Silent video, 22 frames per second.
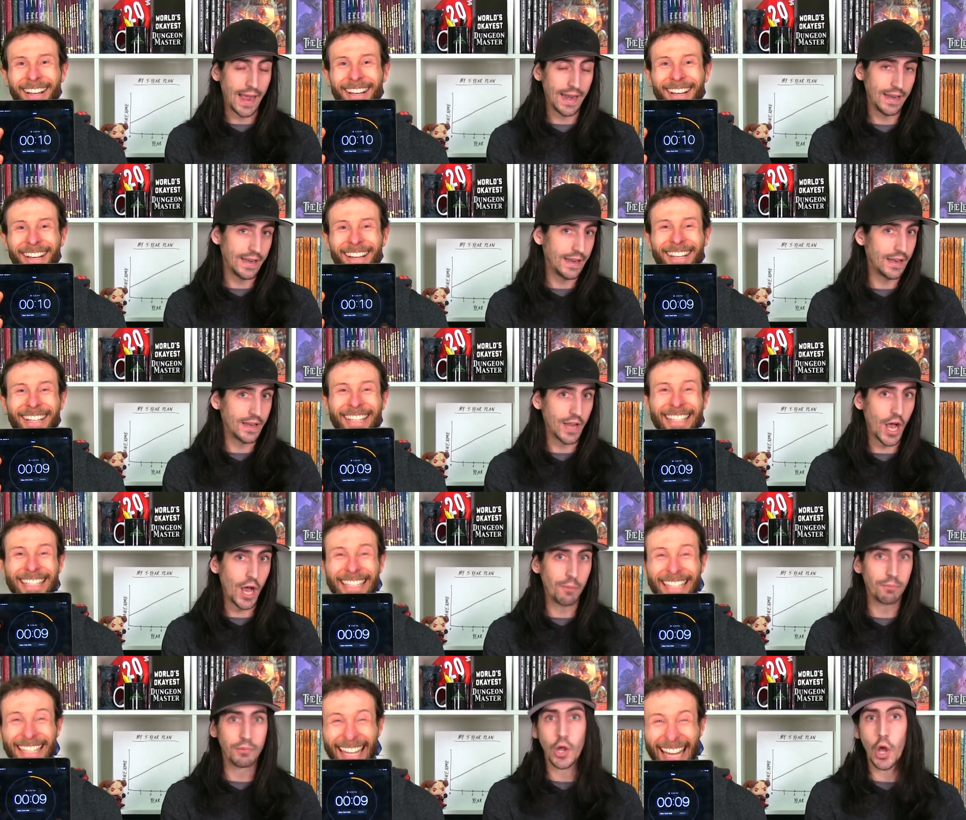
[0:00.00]
Speaker 1: ended
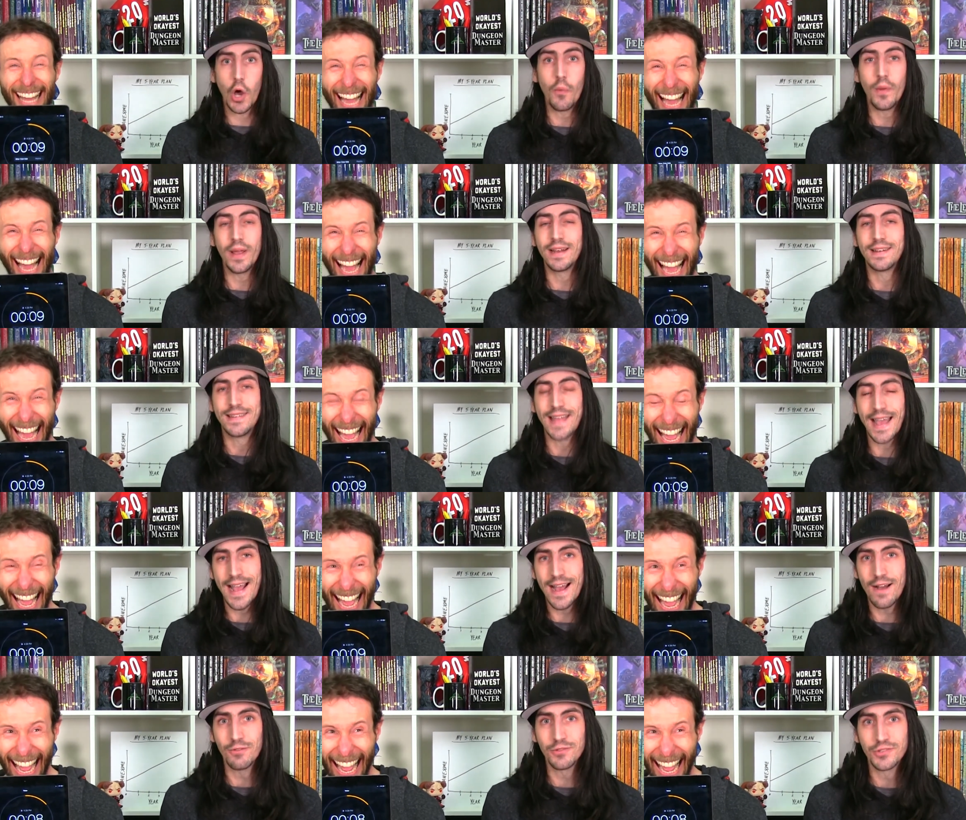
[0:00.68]
up going
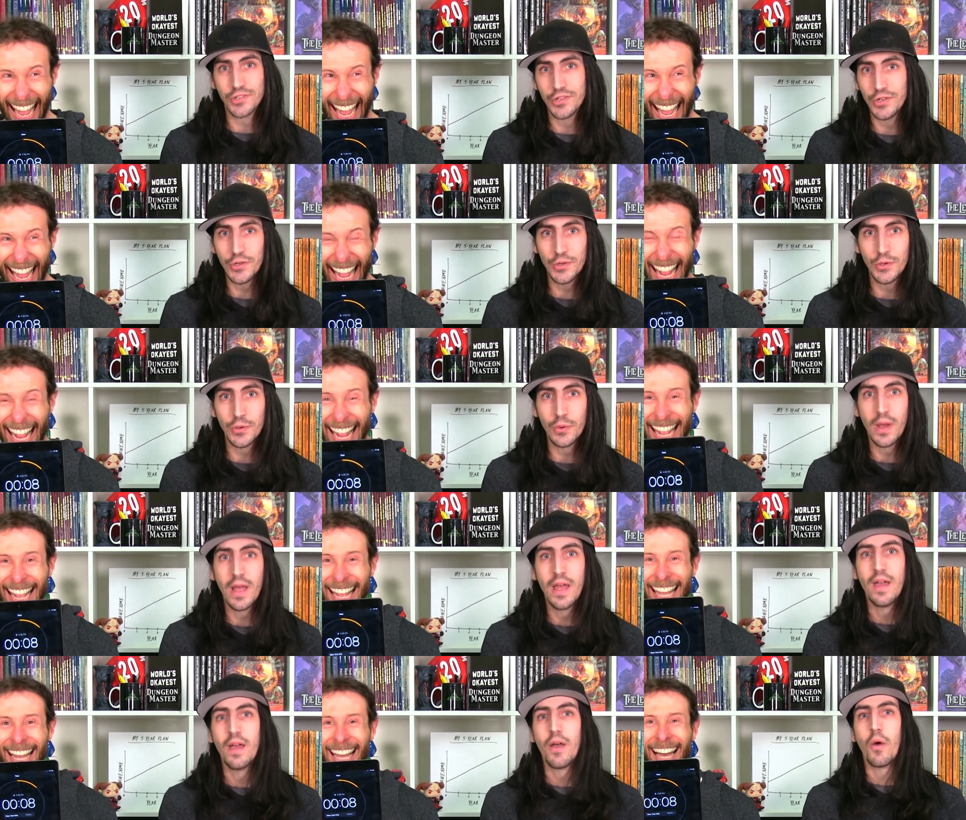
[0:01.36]
down to
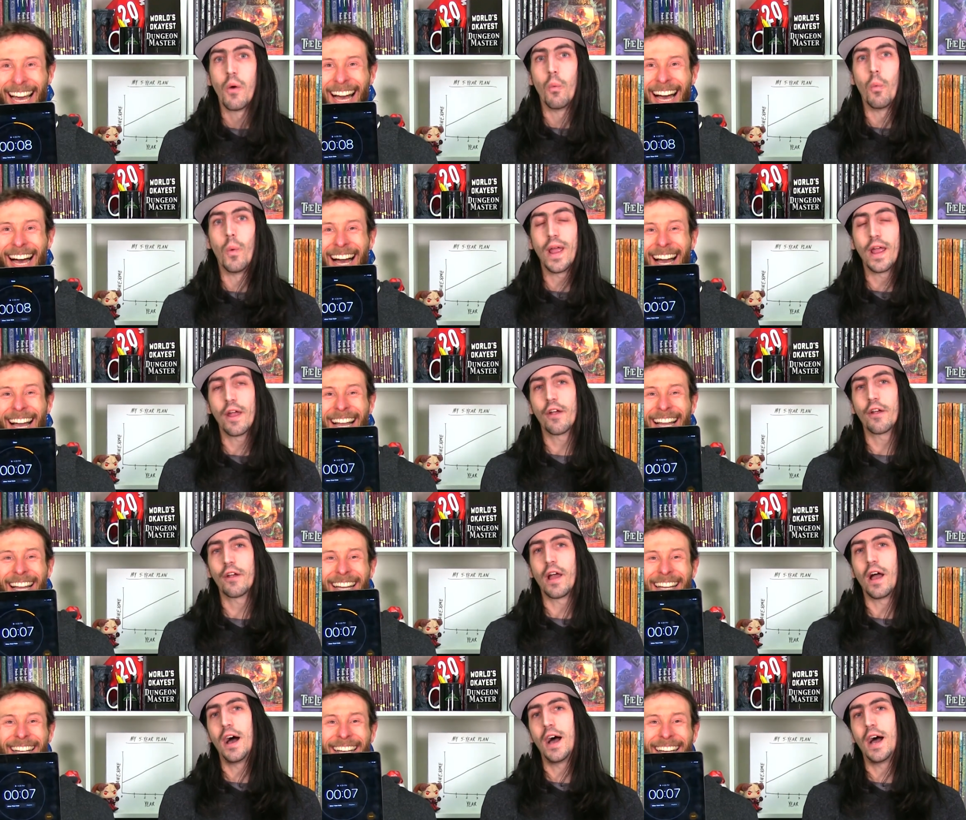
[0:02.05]

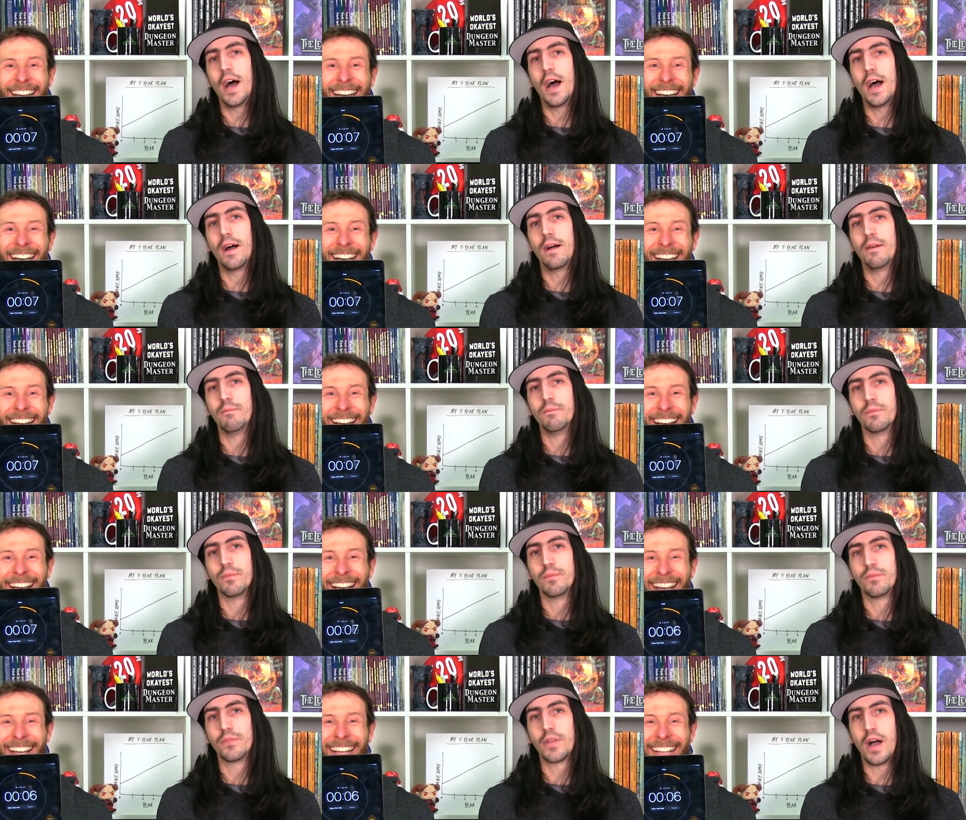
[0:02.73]
where uh,
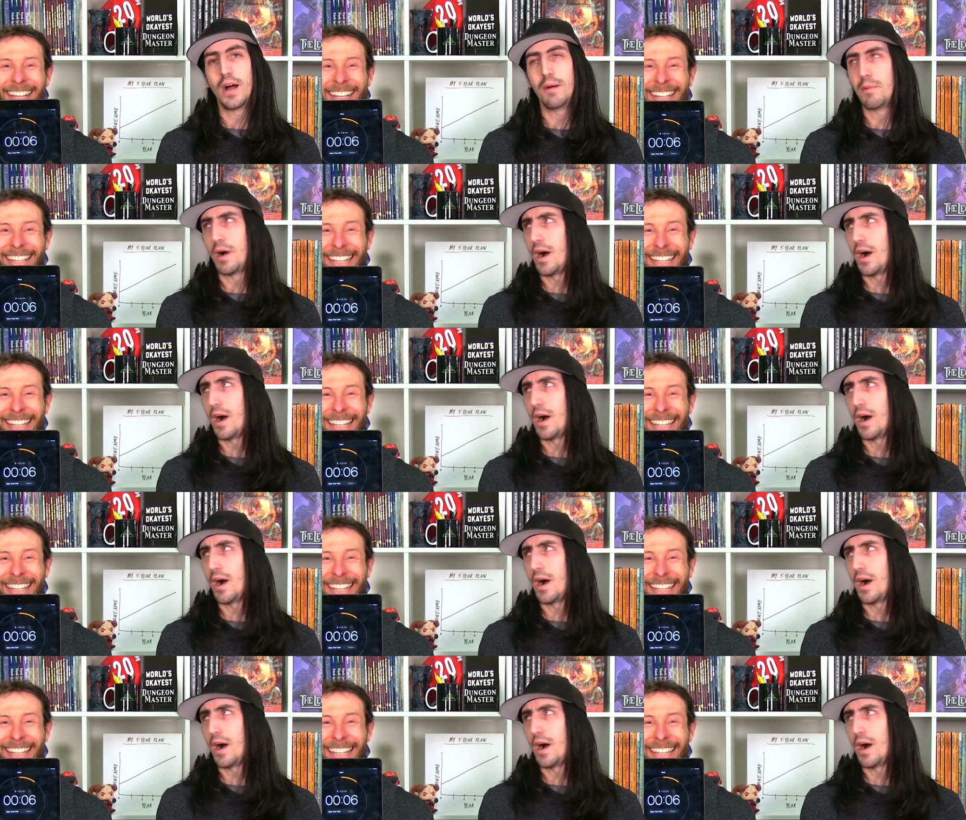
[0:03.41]
Tom